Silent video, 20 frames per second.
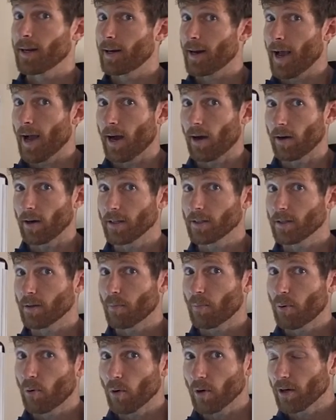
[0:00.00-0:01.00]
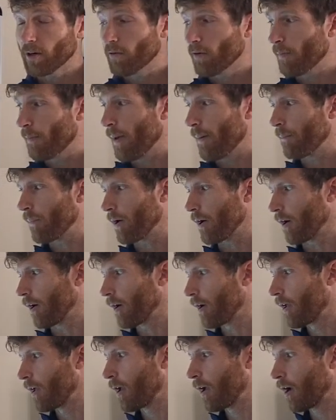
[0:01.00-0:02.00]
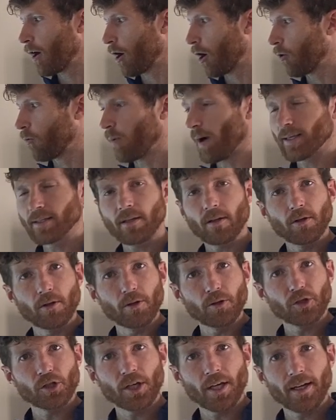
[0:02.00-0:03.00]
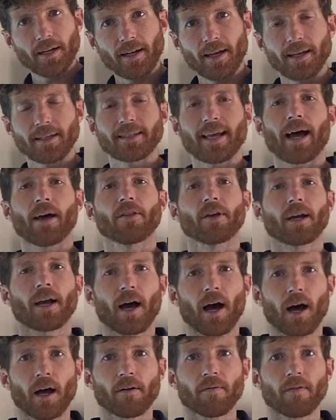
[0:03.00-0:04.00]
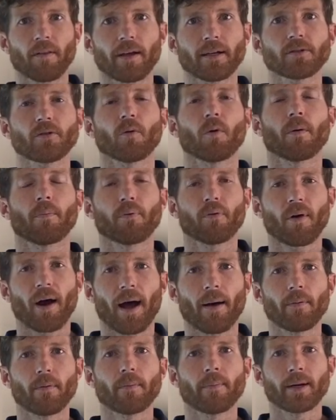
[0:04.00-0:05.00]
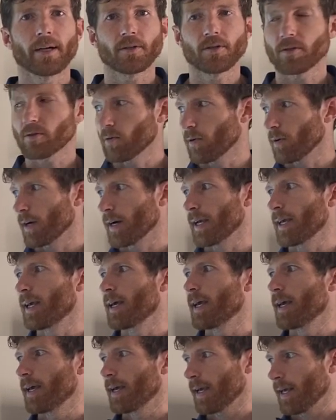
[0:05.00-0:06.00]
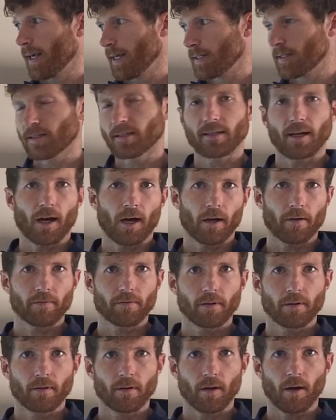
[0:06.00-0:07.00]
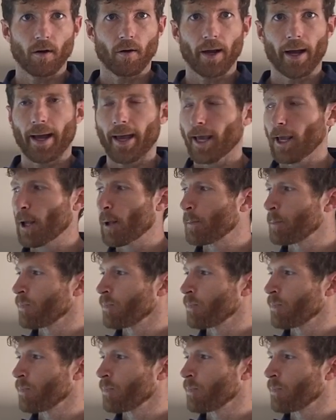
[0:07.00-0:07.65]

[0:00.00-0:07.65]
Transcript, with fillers: Now, it's important to remember a resolution is how the conflict or problem in a story is solved, okay?